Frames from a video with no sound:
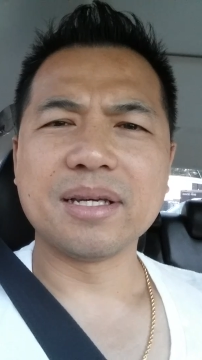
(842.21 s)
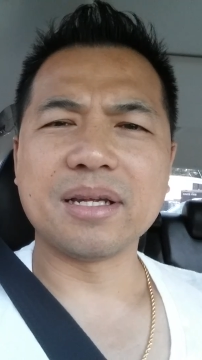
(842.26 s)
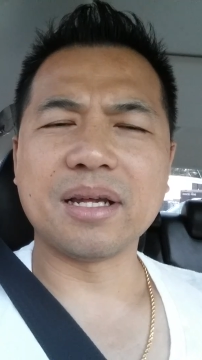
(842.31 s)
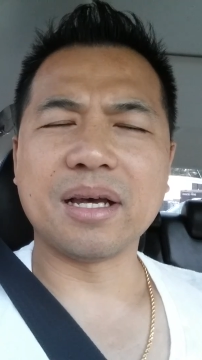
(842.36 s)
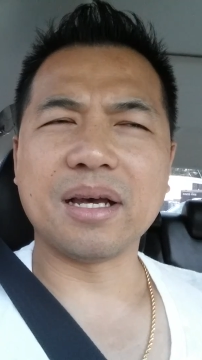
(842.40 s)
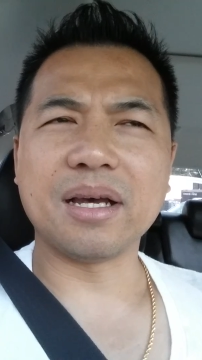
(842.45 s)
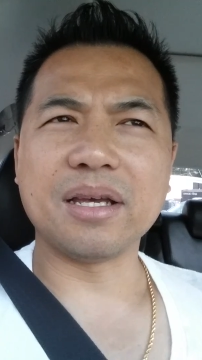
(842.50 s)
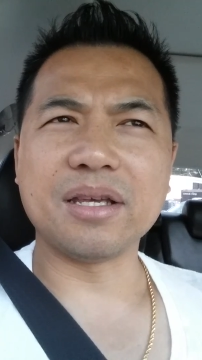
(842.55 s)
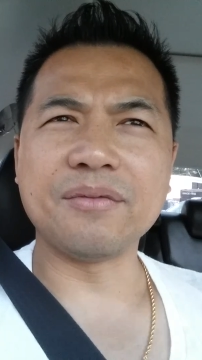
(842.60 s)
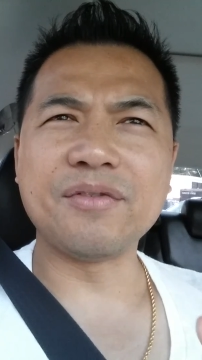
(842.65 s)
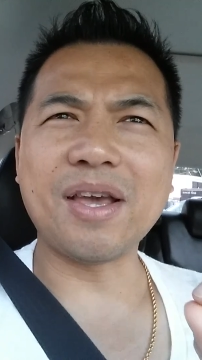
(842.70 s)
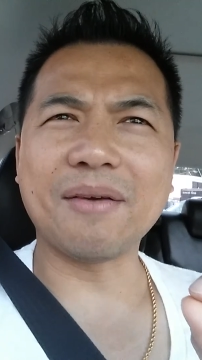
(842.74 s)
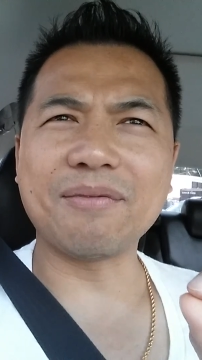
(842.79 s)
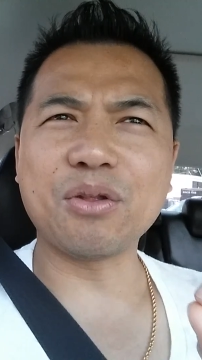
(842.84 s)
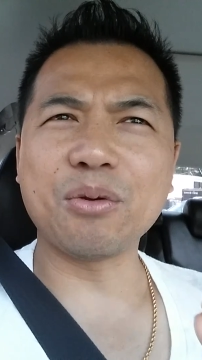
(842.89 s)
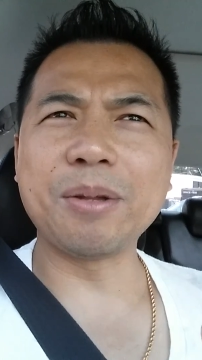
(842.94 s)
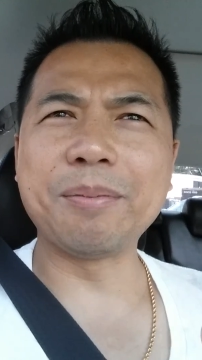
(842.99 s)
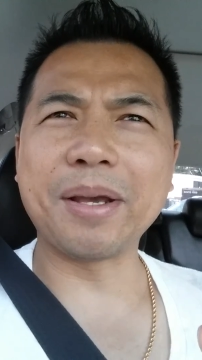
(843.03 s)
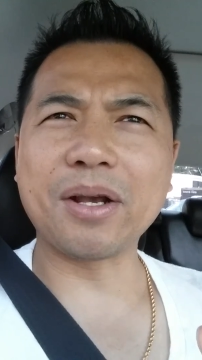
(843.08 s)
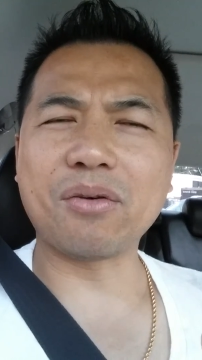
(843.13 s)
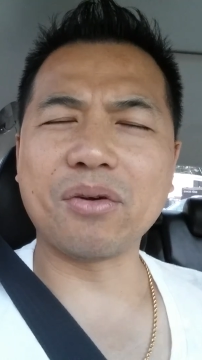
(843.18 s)
If you have
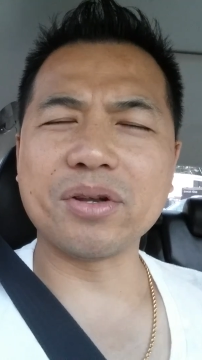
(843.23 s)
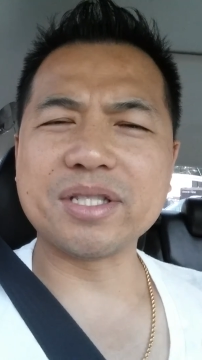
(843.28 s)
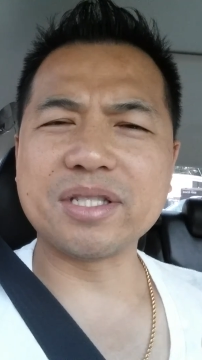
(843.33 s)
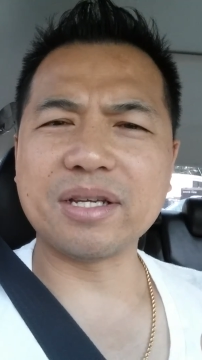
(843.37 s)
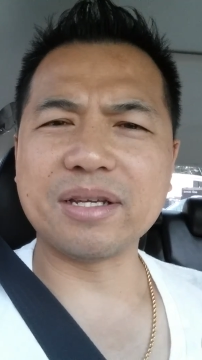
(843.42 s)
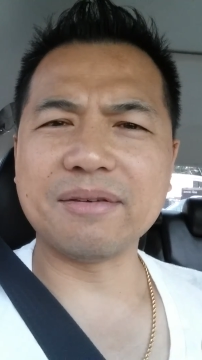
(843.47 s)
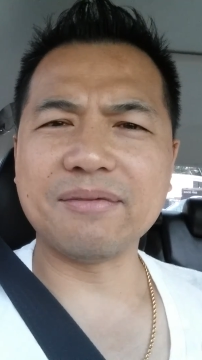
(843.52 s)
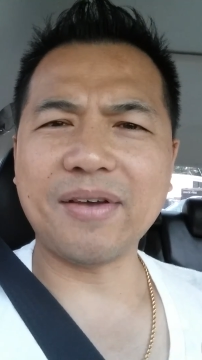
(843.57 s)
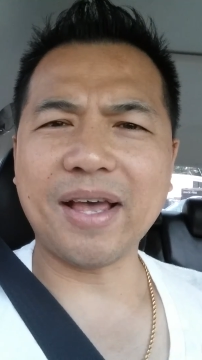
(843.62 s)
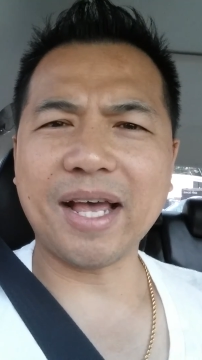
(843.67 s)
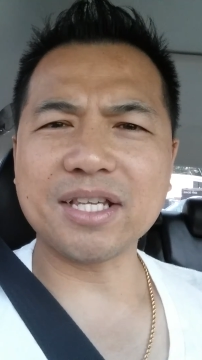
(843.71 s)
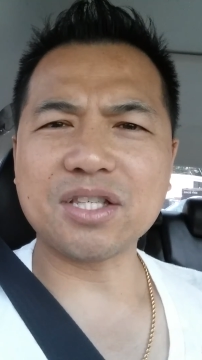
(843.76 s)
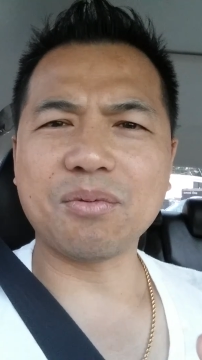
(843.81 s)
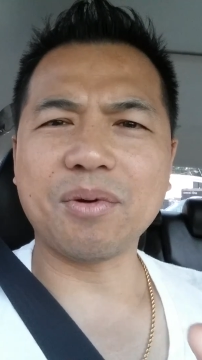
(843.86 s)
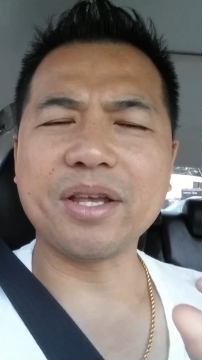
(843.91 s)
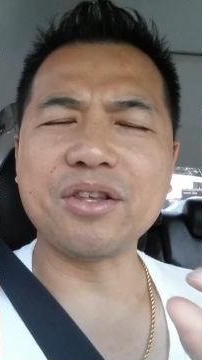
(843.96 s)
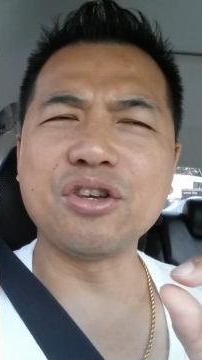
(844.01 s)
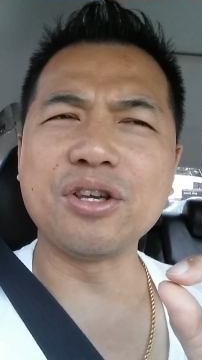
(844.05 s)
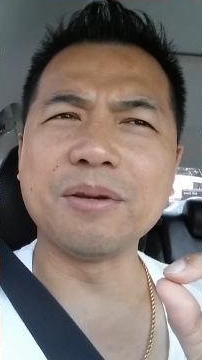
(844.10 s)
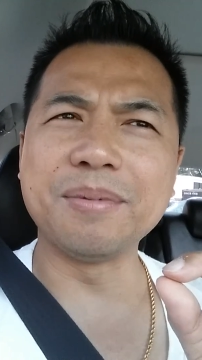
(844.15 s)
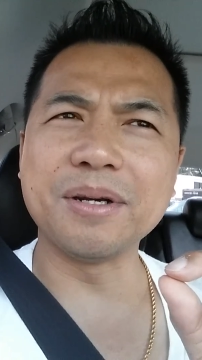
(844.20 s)
3 Bitcoins to invest,
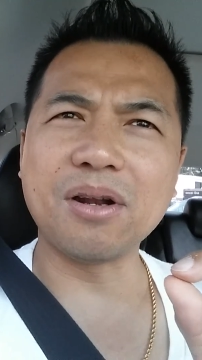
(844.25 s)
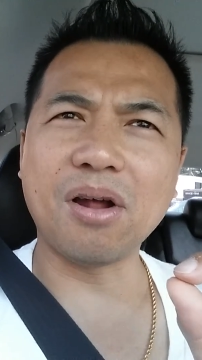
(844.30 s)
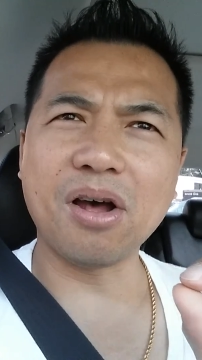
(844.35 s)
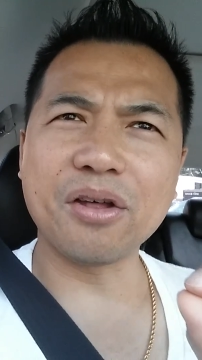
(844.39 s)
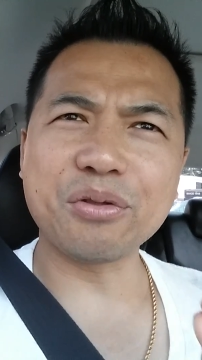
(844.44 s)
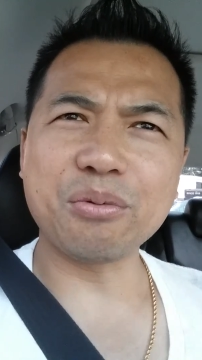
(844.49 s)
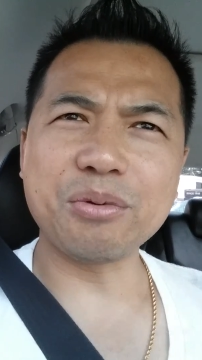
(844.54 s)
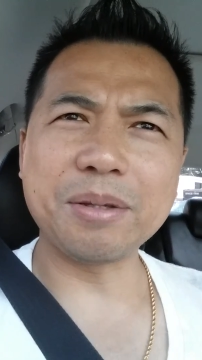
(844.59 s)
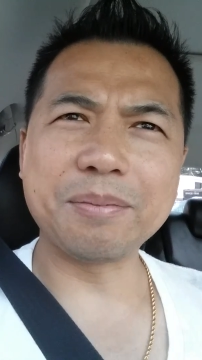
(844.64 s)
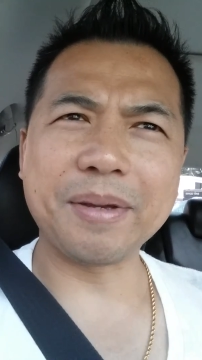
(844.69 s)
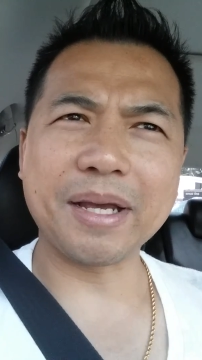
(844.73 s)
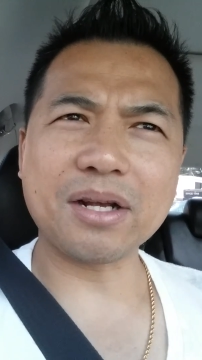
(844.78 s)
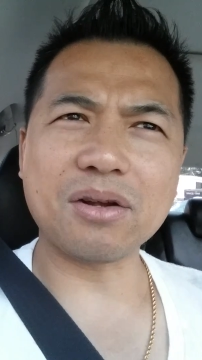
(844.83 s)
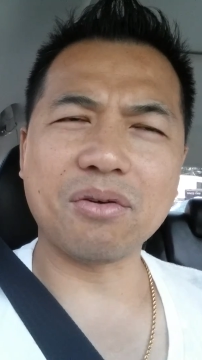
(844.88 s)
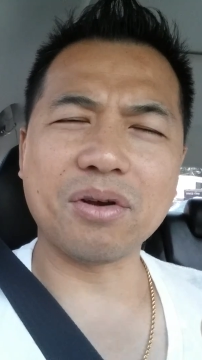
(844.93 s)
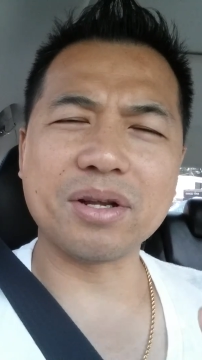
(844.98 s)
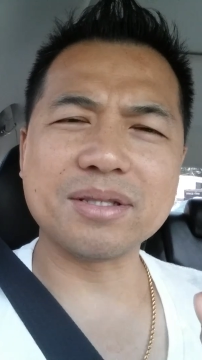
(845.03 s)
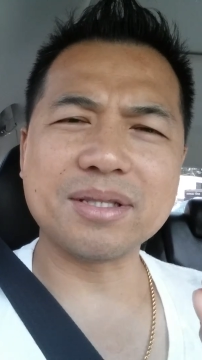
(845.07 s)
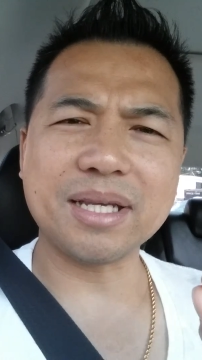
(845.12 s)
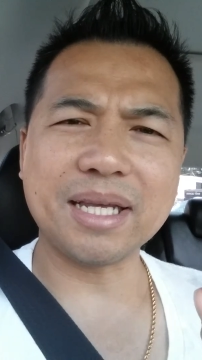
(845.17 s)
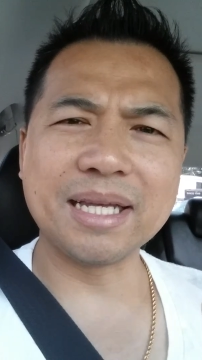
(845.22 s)
right, you can put all 3
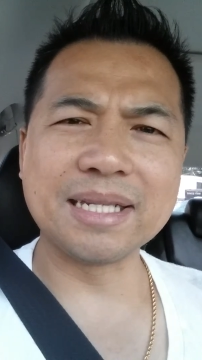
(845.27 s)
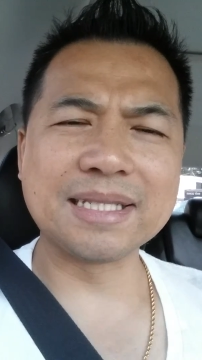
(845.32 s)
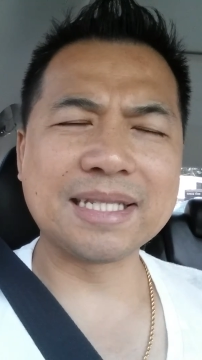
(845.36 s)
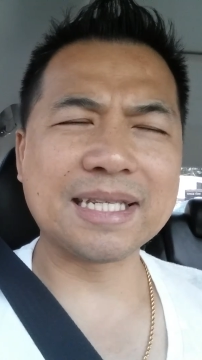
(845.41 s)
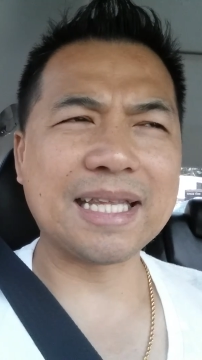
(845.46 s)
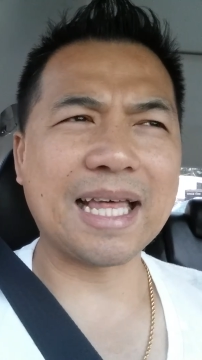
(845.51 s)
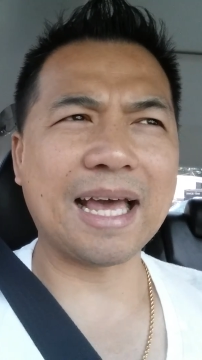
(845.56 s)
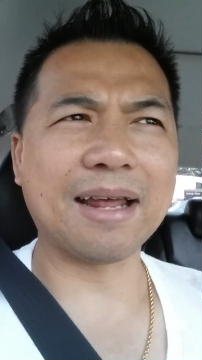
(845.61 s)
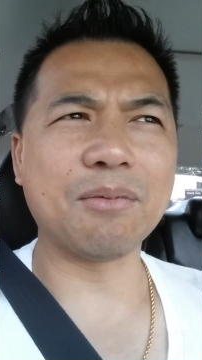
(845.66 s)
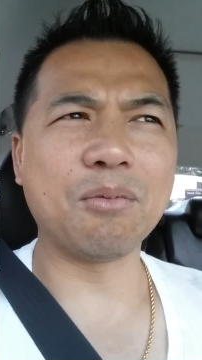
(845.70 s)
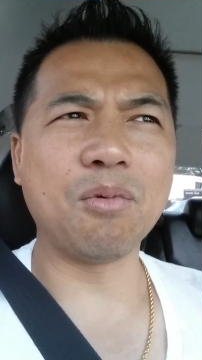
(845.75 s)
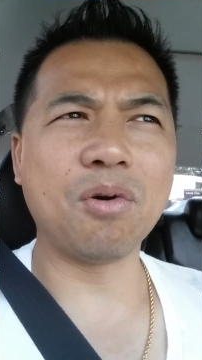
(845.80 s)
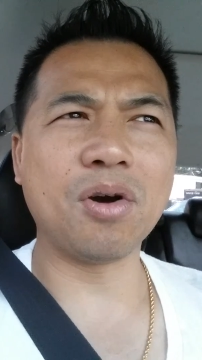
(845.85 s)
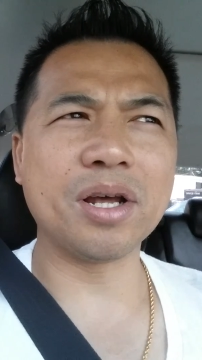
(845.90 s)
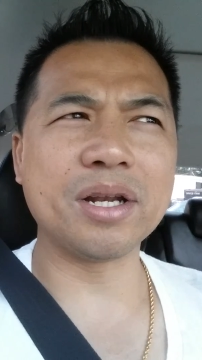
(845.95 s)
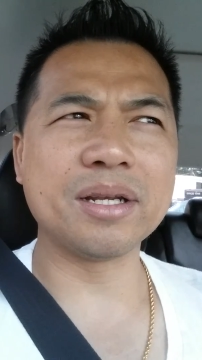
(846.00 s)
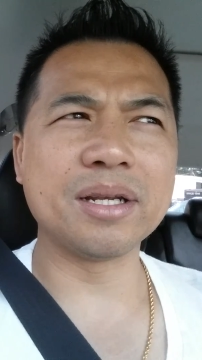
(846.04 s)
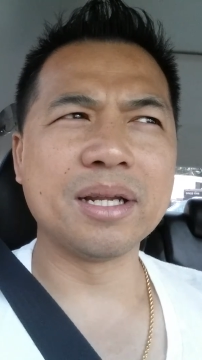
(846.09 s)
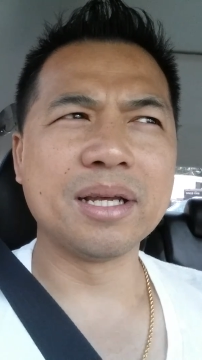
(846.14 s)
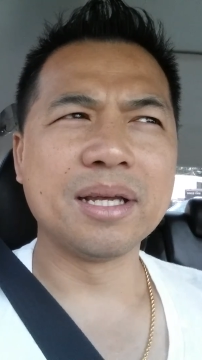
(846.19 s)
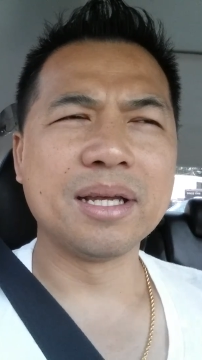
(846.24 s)
Bitcoins into that
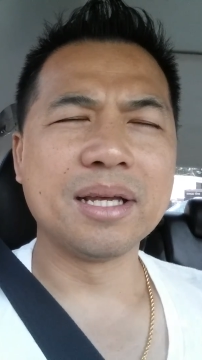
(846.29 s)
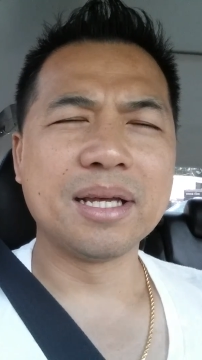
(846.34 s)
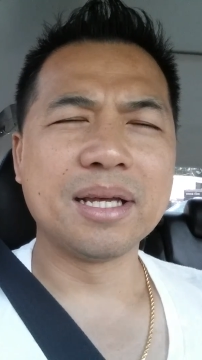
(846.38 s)
one